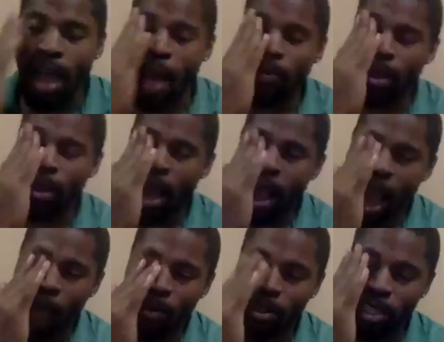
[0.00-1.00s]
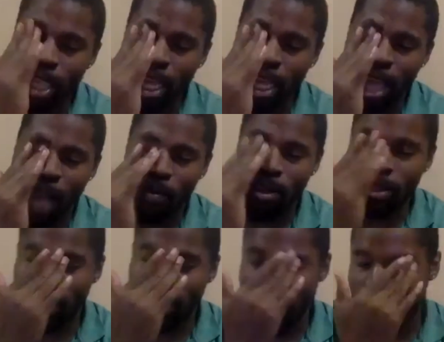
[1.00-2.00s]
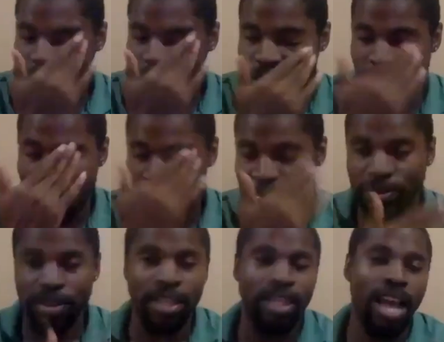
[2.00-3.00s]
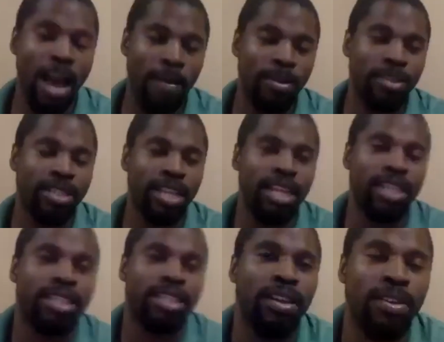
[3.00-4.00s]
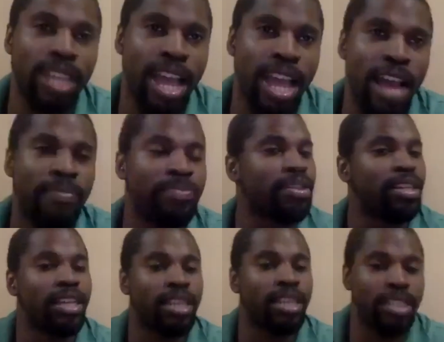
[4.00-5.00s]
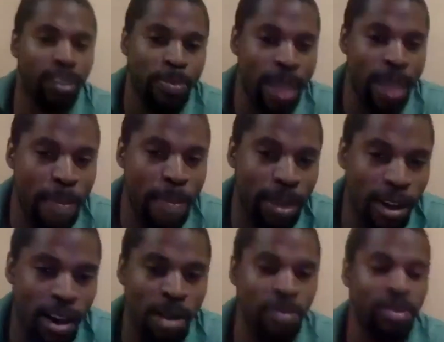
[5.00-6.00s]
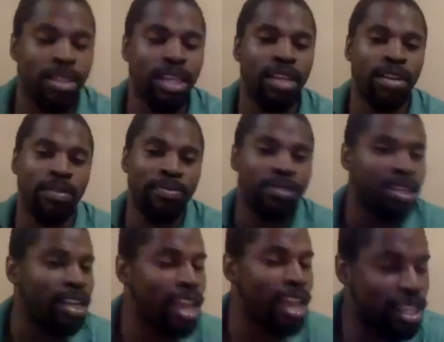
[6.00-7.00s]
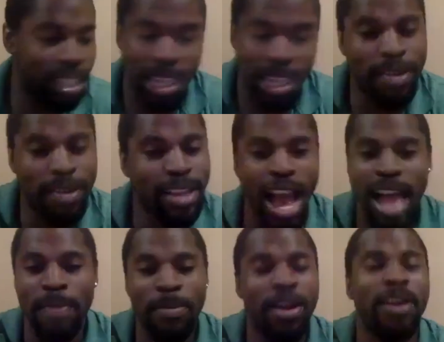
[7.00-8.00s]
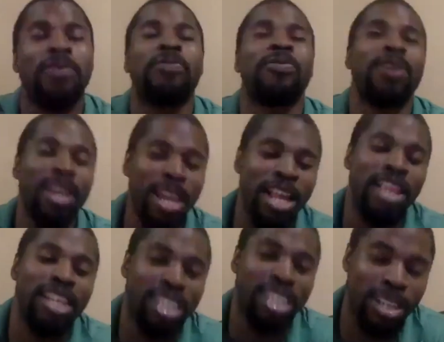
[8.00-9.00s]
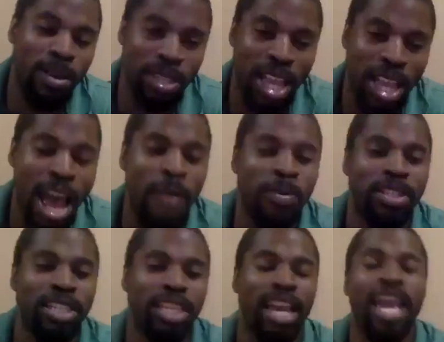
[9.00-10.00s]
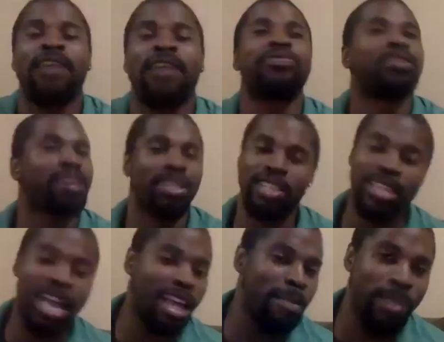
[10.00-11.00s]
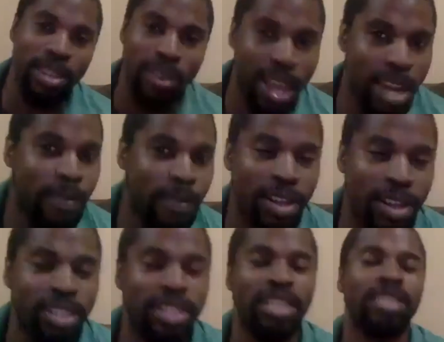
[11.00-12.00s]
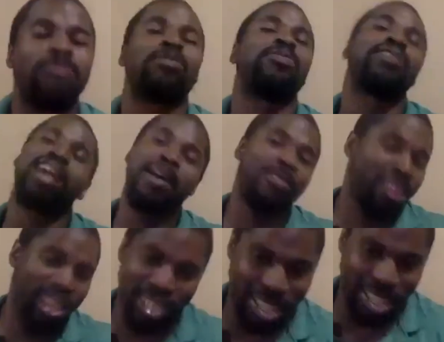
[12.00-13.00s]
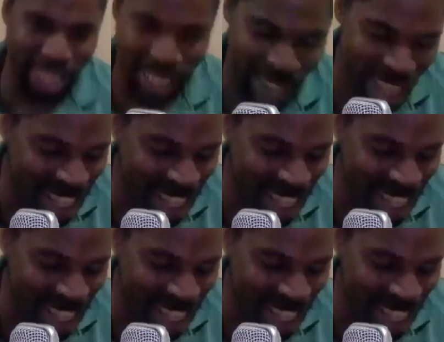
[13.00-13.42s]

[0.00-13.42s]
I will say this though. Is that he saw Pat Mahomes' deal, and see if Kyler Murray really shows out what he can, because there's not going to be no NFL this season, but whenever this season,